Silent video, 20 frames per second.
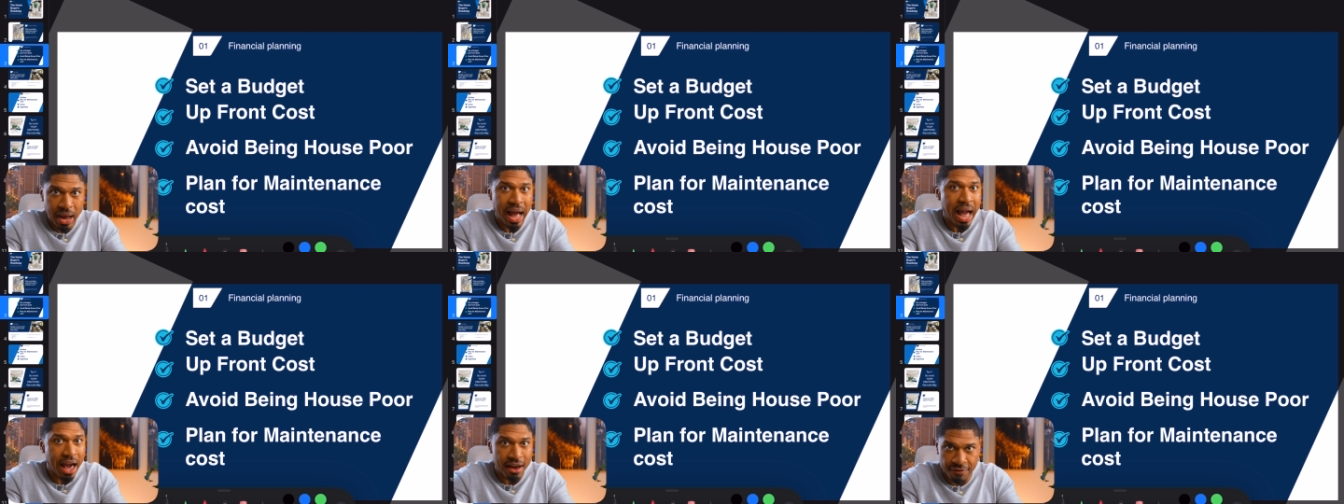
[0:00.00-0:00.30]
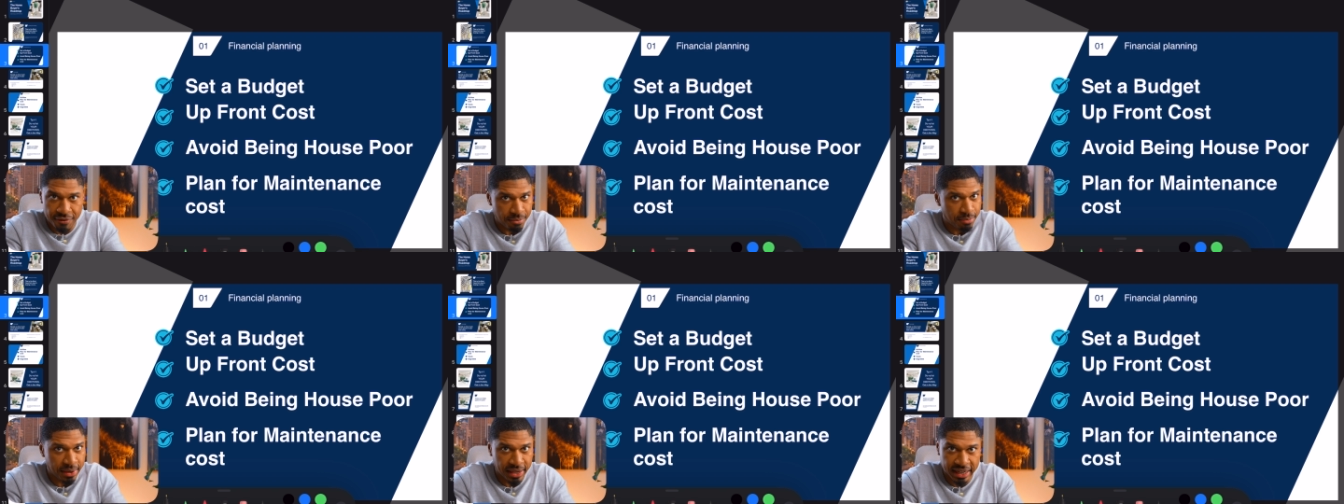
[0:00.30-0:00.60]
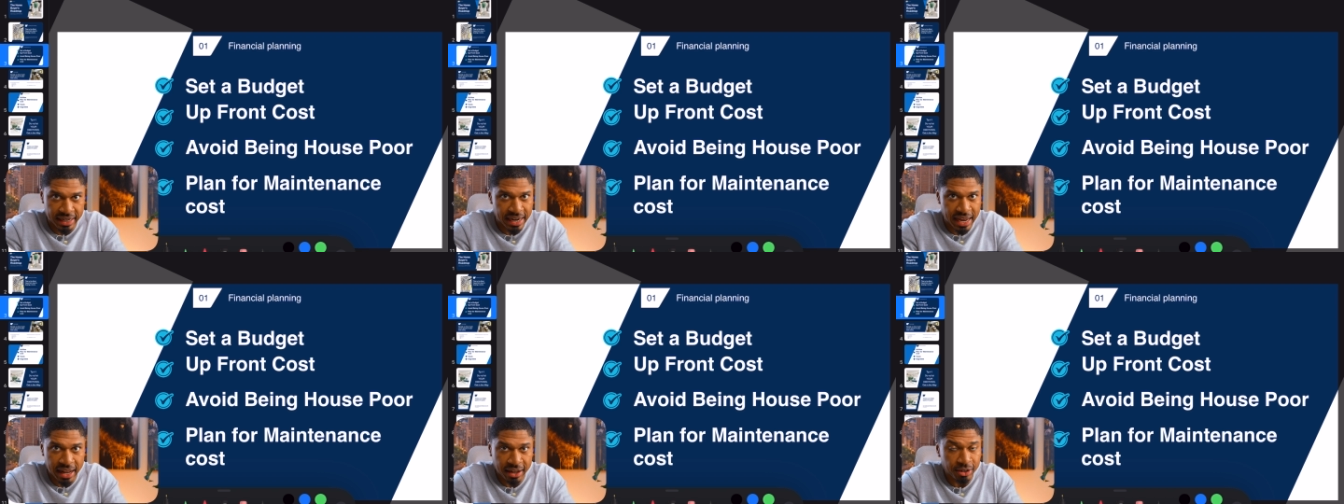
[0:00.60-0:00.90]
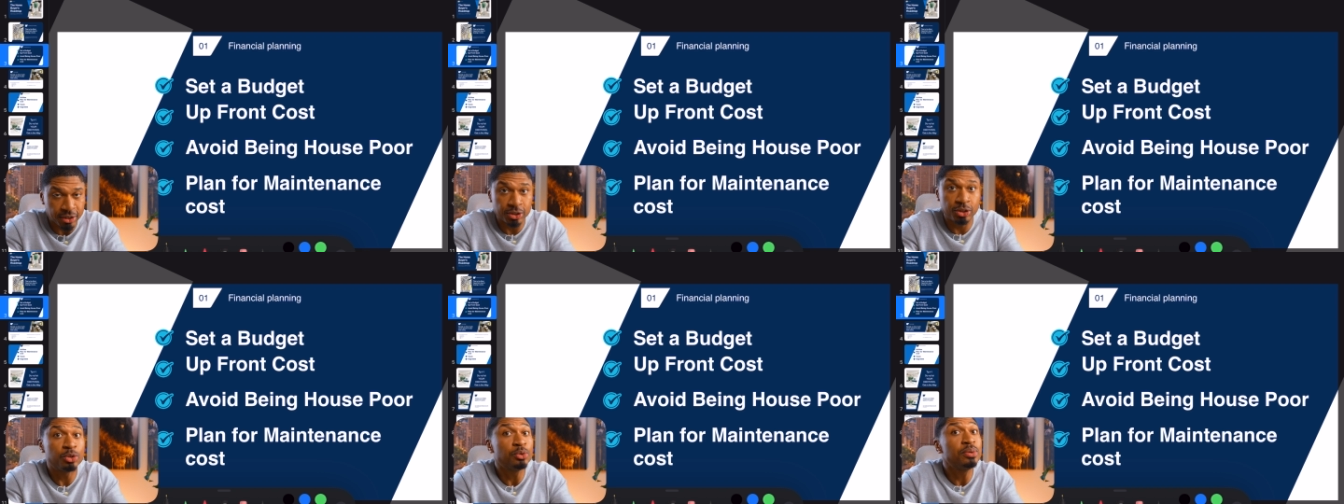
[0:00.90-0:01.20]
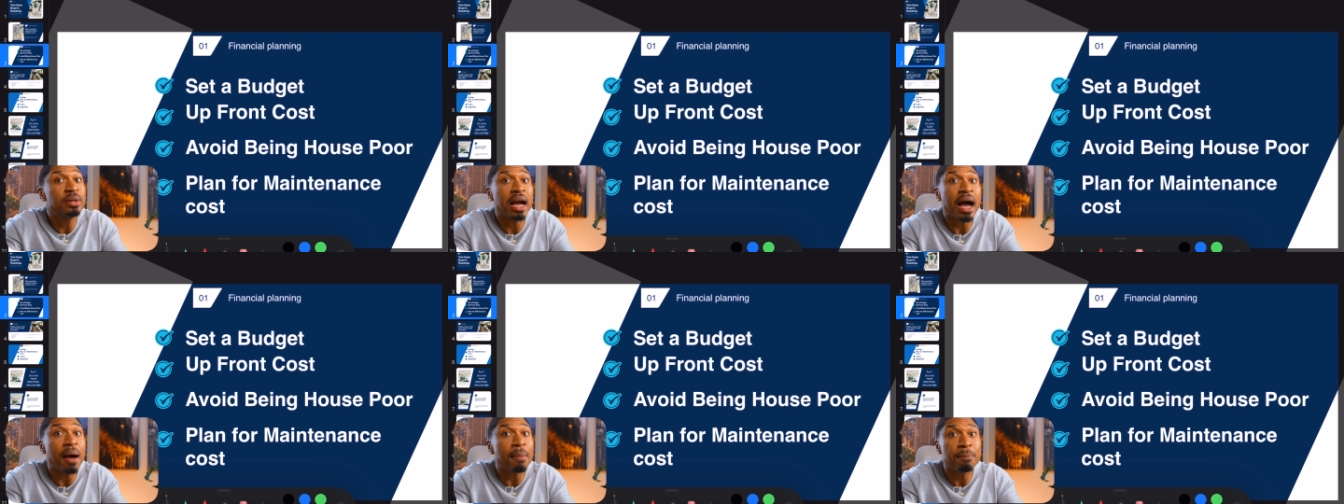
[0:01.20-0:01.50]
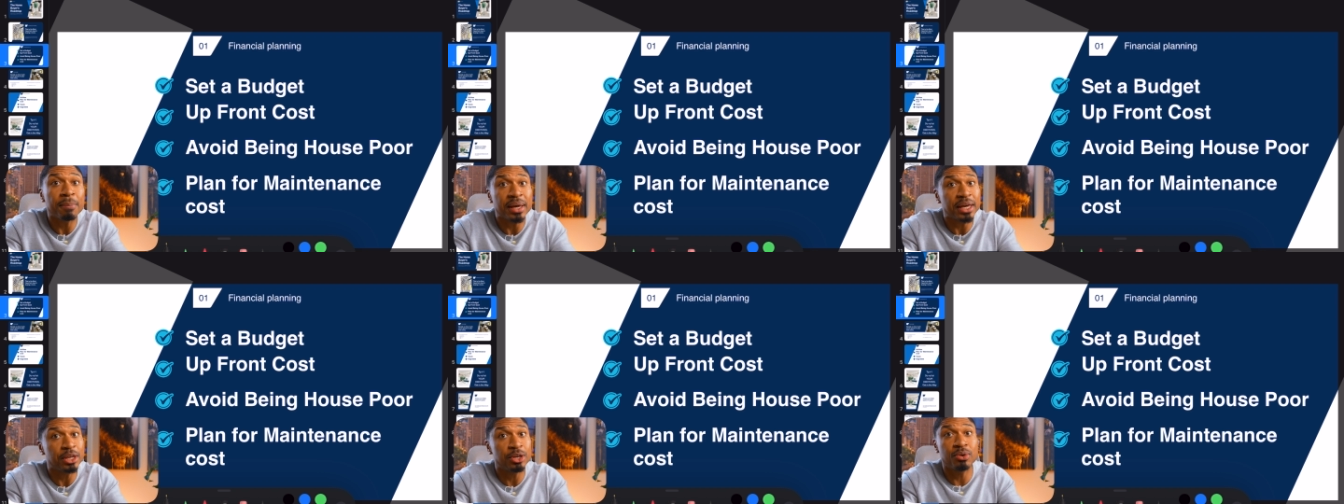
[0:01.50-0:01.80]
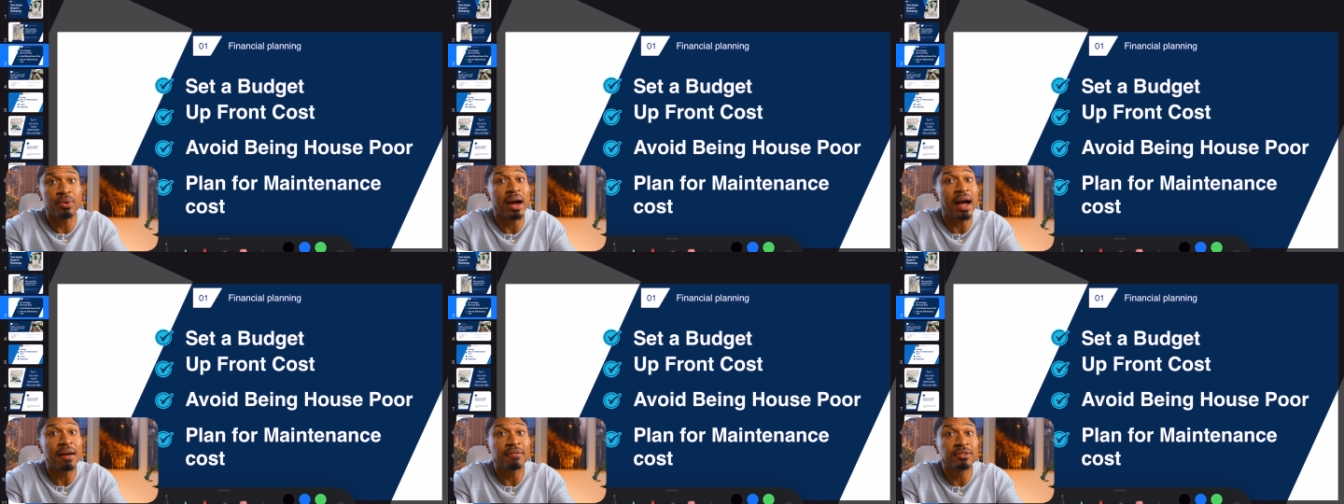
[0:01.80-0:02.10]
$500,000 do not mean
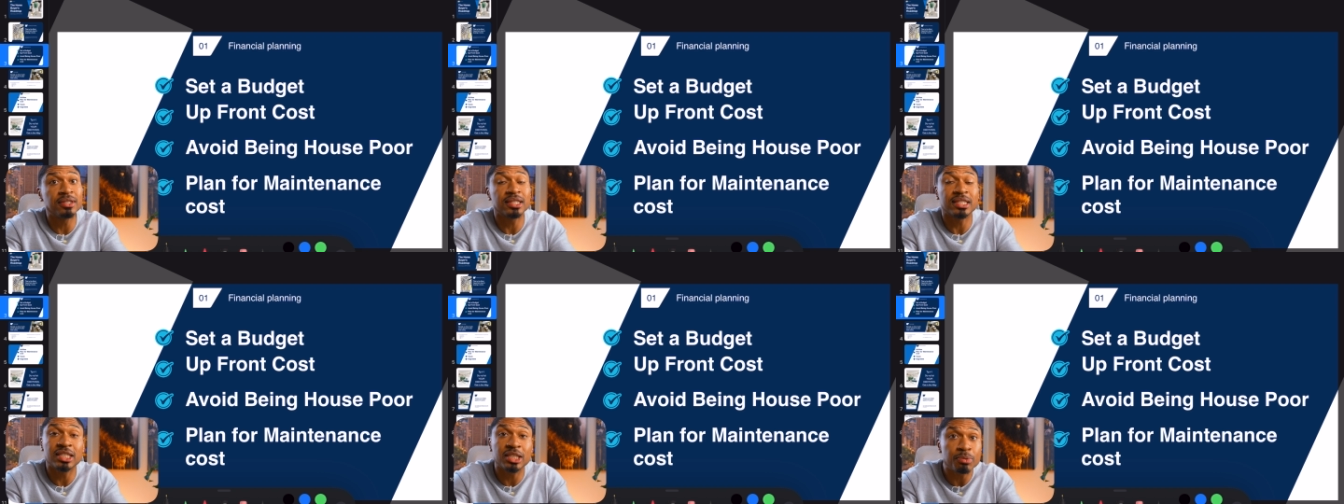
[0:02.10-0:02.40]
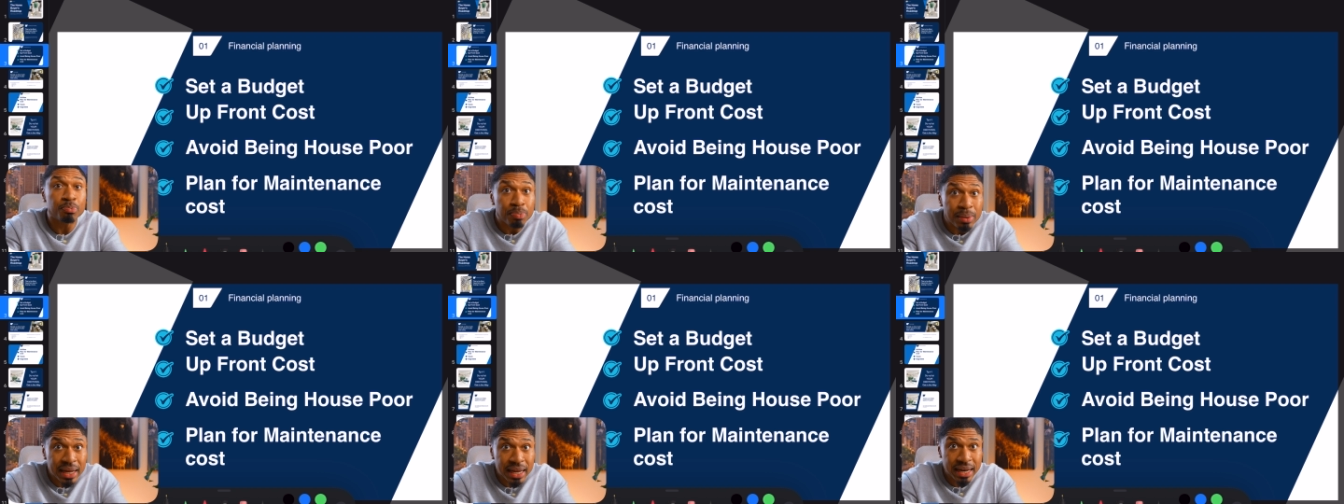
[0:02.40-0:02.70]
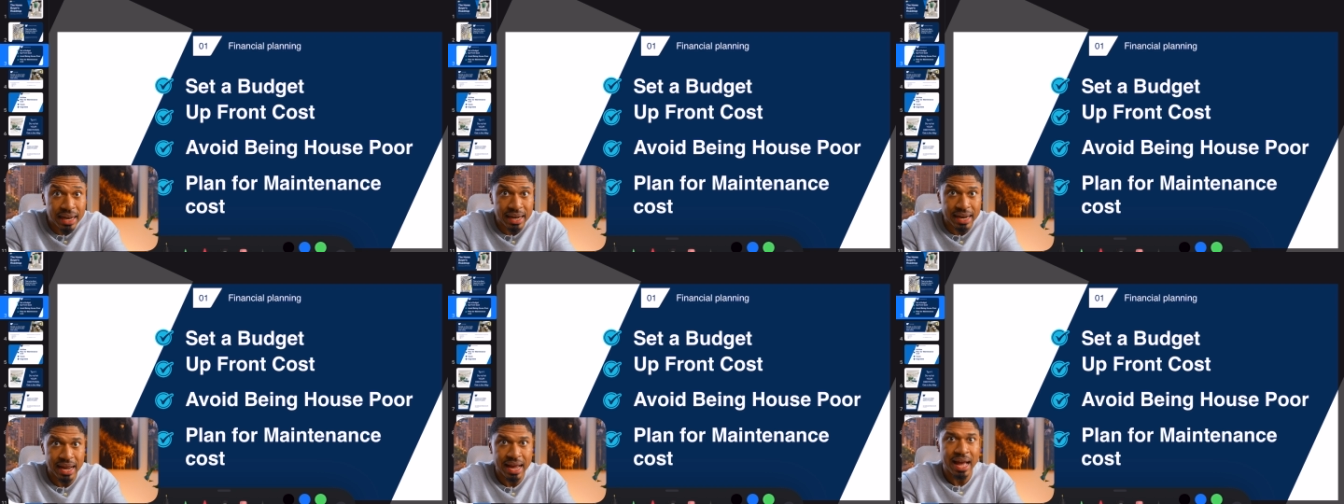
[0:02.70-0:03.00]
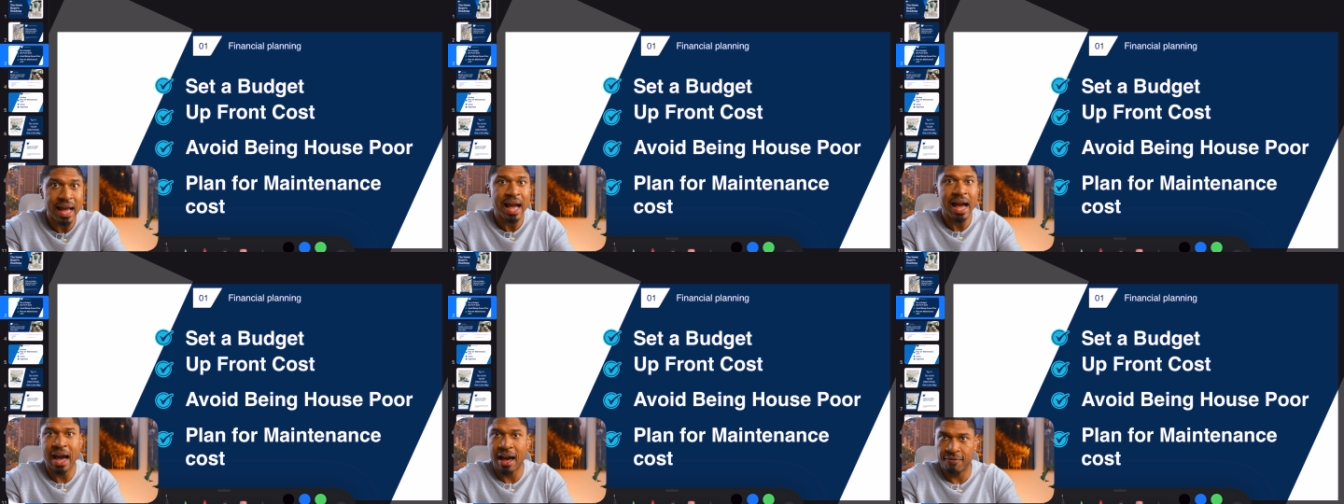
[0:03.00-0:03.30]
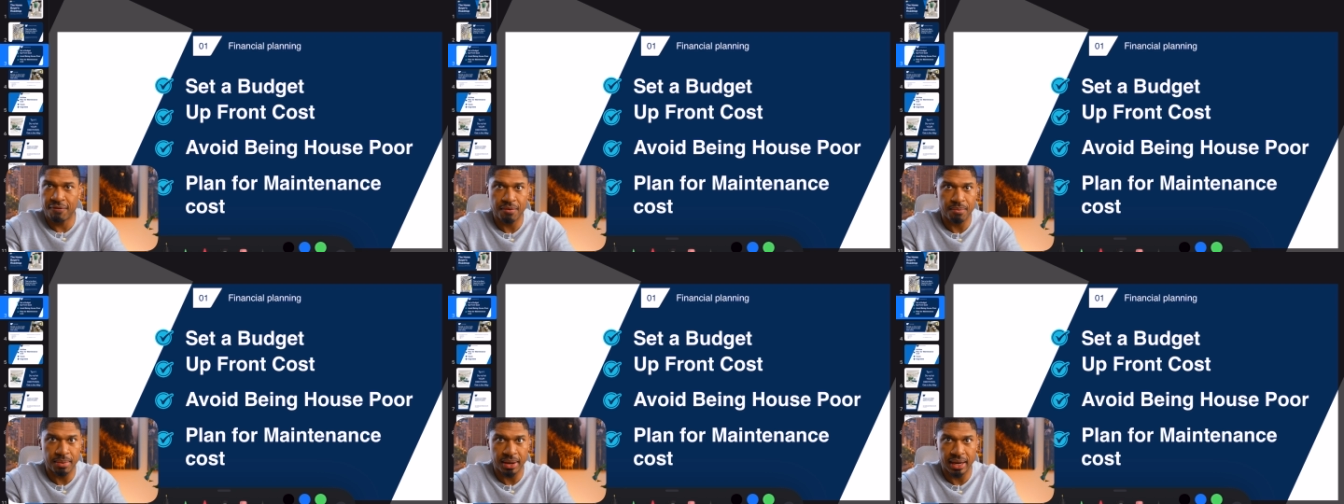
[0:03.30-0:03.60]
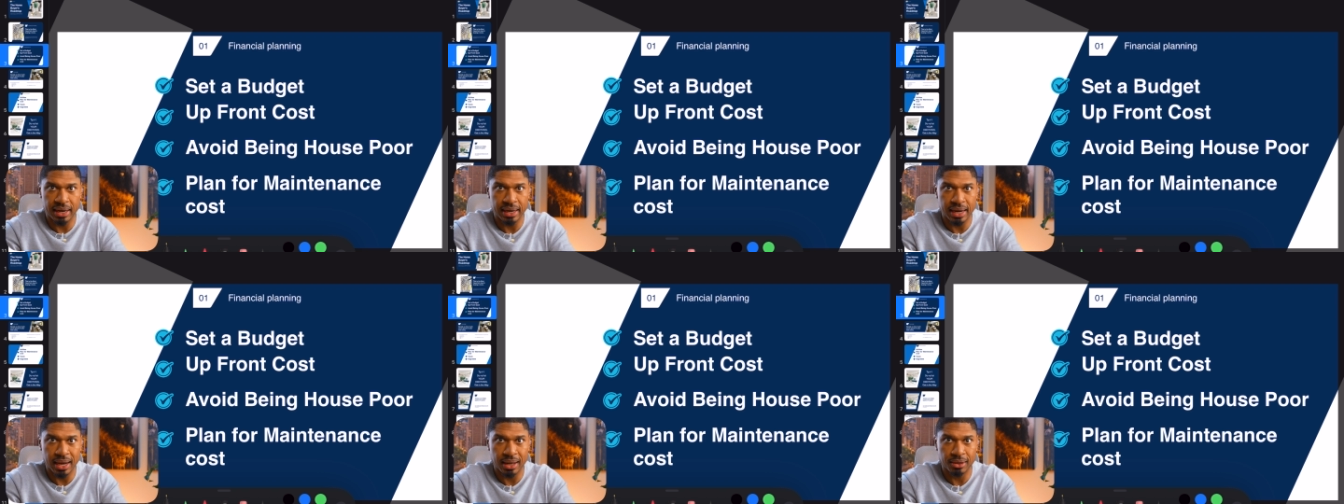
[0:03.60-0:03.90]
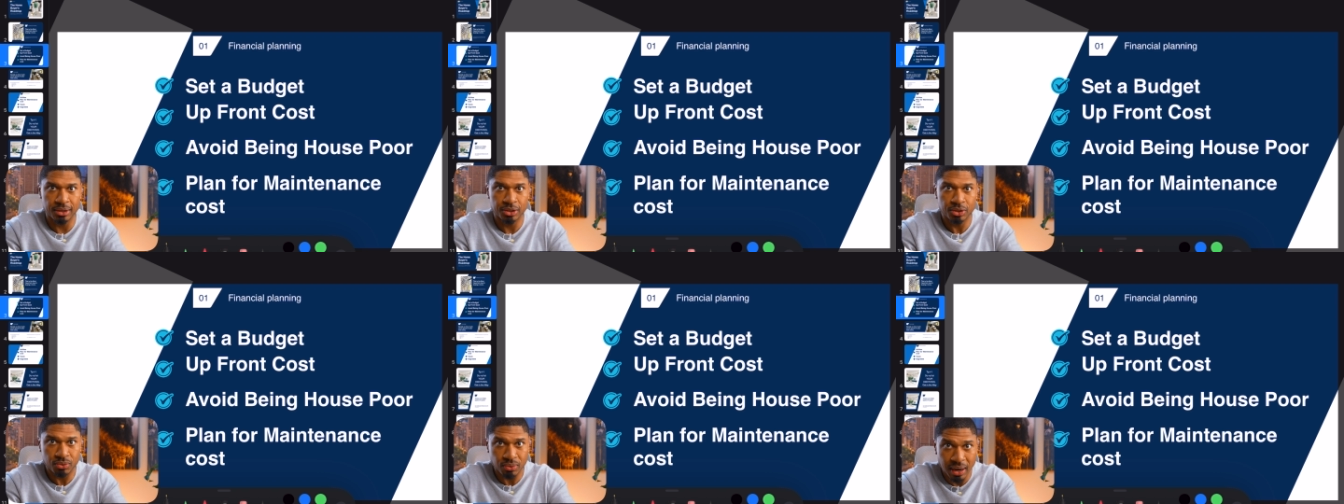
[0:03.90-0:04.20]
you have to spend $500,000,
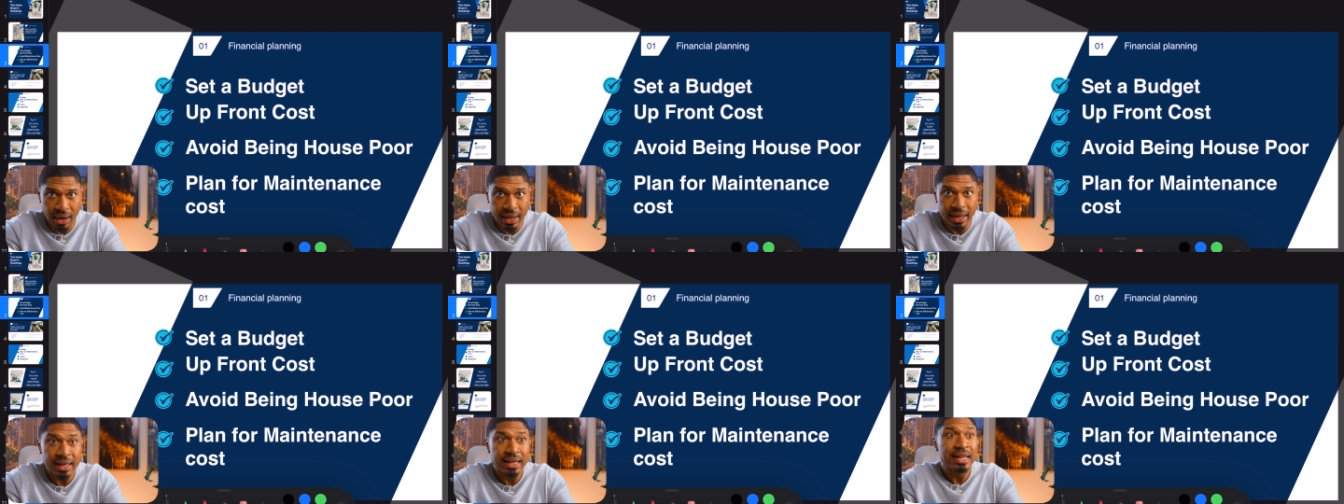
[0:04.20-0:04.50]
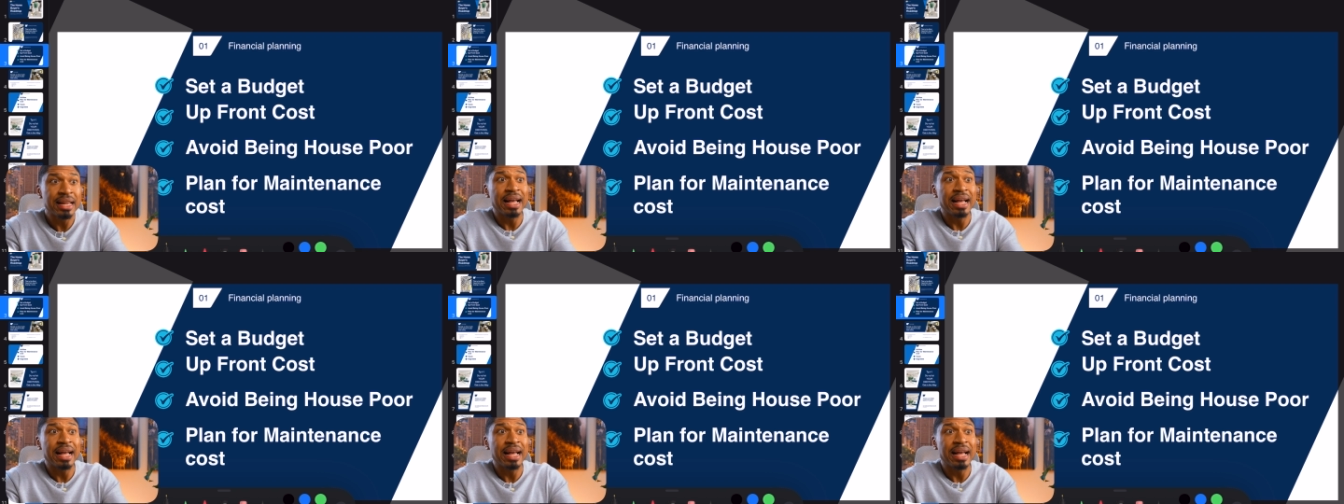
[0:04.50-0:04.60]
right?